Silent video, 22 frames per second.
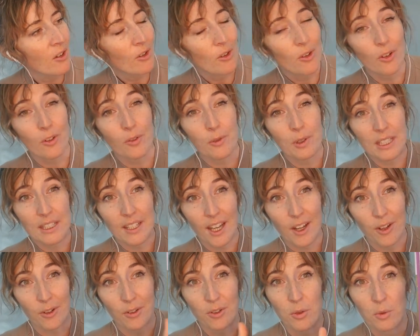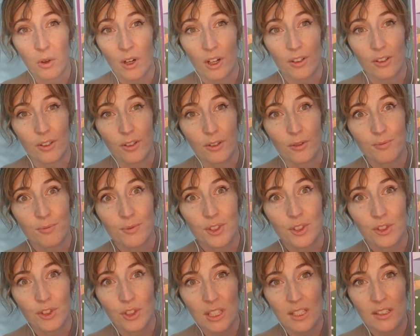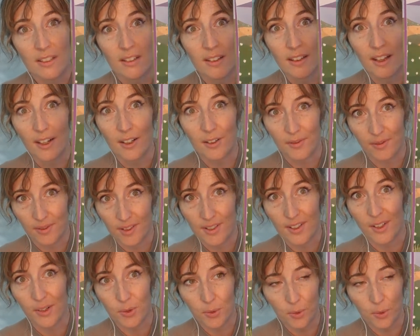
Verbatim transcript: or if we take her to water. She loves to